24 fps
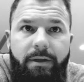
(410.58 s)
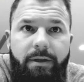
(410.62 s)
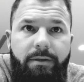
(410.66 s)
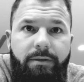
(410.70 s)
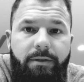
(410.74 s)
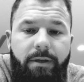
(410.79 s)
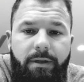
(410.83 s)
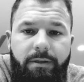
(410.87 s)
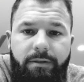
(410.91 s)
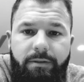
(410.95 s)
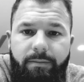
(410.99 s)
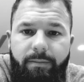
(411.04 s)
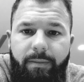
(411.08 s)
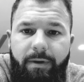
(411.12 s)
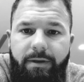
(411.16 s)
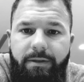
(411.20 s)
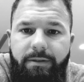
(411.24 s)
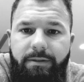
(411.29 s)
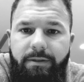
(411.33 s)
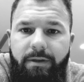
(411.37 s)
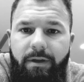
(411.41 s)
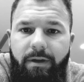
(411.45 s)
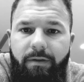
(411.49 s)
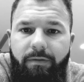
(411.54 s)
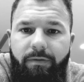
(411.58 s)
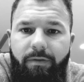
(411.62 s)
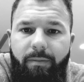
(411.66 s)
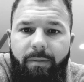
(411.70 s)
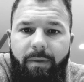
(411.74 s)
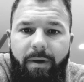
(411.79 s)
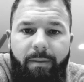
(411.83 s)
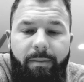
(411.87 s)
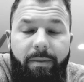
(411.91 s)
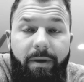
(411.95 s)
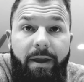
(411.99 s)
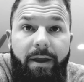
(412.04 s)
tons of my stuff on
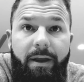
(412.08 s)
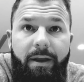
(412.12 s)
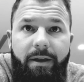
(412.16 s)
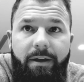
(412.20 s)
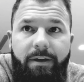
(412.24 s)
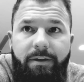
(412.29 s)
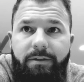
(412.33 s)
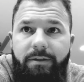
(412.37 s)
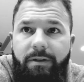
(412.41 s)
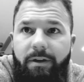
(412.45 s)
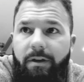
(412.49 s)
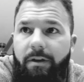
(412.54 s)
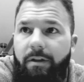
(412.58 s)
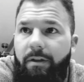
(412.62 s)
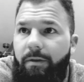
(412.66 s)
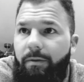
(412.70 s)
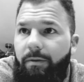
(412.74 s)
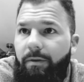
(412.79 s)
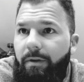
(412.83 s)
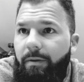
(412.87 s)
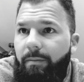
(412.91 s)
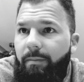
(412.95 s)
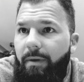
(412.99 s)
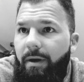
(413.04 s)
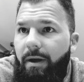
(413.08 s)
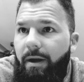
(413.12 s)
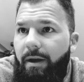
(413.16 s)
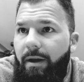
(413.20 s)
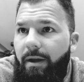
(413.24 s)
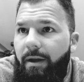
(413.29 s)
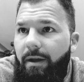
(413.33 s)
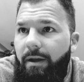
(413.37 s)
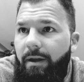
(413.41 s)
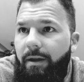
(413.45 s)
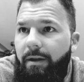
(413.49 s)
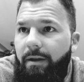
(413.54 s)
my page, including
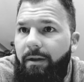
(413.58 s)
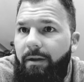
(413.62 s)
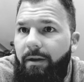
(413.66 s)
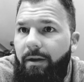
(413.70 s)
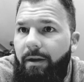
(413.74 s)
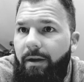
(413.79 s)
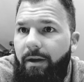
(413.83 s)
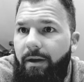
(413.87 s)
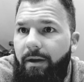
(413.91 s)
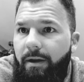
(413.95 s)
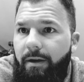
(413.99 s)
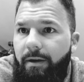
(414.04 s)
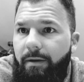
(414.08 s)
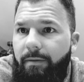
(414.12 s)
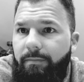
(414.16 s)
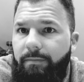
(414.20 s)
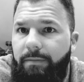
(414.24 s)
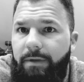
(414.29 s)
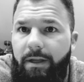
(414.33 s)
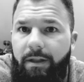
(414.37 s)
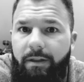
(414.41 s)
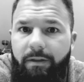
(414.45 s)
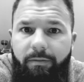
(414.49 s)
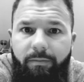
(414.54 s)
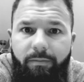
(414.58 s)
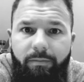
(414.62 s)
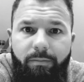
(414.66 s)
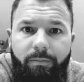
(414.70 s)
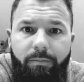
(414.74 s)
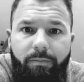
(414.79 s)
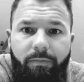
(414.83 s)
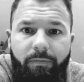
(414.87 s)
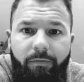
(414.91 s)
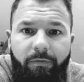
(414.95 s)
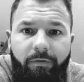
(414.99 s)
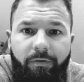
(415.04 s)
my uh, daily
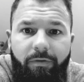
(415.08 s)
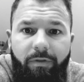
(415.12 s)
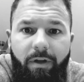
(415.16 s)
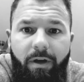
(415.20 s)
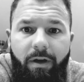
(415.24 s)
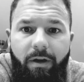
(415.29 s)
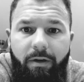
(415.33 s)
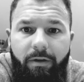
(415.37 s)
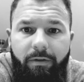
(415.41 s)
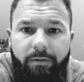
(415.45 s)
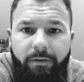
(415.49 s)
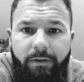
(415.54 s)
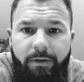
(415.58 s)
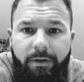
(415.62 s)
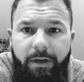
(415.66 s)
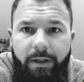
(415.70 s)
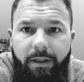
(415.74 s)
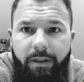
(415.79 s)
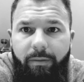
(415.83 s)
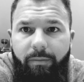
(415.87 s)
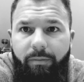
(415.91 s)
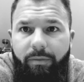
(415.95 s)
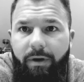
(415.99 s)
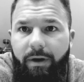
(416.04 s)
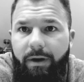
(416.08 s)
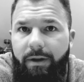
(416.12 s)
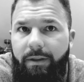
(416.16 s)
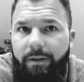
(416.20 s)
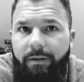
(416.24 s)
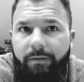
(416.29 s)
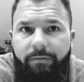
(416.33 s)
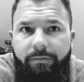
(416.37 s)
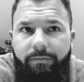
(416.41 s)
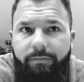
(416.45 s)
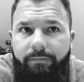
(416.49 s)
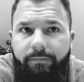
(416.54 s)
vlog, The Daily Bread.
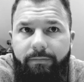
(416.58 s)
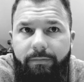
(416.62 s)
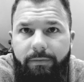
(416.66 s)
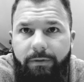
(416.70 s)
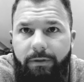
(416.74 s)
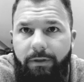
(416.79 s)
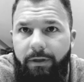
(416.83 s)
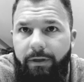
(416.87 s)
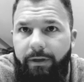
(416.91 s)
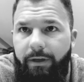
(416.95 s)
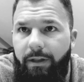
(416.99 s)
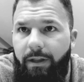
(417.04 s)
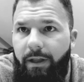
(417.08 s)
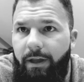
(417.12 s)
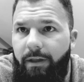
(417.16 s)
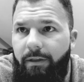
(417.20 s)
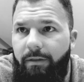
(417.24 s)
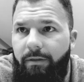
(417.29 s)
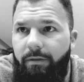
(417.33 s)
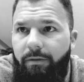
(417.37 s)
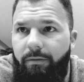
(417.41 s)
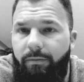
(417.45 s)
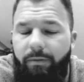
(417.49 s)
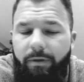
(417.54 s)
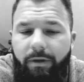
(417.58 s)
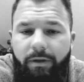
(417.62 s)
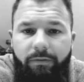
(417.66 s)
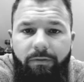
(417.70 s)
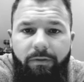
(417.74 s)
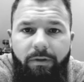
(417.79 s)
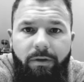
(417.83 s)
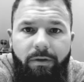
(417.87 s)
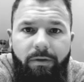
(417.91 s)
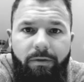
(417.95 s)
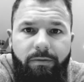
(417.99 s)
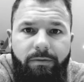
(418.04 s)
They've like three of
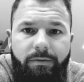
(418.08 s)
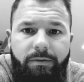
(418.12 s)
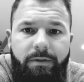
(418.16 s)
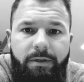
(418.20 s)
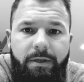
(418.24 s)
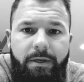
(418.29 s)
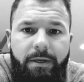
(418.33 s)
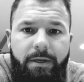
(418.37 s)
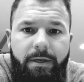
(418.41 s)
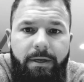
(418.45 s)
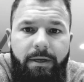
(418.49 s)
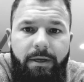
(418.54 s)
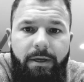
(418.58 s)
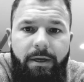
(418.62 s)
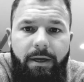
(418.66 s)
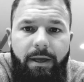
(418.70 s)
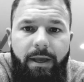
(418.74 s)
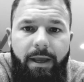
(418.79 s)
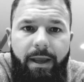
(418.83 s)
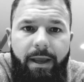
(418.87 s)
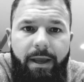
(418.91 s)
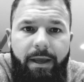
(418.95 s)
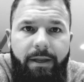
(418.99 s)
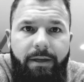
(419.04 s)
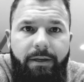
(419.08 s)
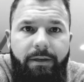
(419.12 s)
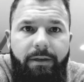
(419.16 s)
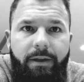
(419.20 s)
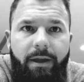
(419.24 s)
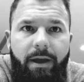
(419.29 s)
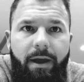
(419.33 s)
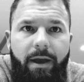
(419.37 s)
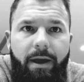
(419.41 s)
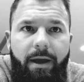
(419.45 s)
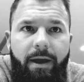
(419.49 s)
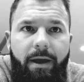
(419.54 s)
those, and
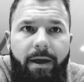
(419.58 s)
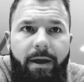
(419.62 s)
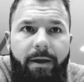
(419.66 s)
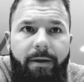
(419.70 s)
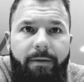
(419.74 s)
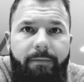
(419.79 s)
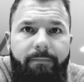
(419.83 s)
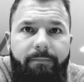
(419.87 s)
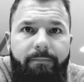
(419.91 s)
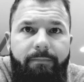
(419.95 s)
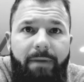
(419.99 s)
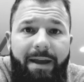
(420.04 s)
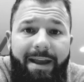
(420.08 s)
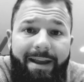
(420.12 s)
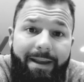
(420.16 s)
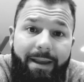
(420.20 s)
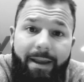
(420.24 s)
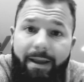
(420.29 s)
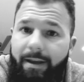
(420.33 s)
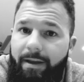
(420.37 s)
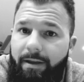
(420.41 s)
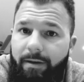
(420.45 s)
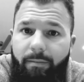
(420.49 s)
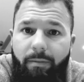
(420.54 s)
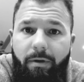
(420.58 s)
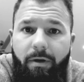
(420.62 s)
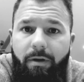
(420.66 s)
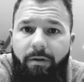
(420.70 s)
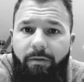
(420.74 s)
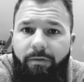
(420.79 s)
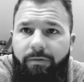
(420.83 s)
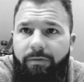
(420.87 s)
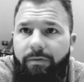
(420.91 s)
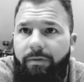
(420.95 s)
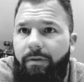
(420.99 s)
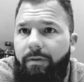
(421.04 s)
uh, I can't get them
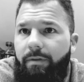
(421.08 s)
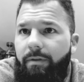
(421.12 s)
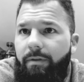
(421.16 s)
off.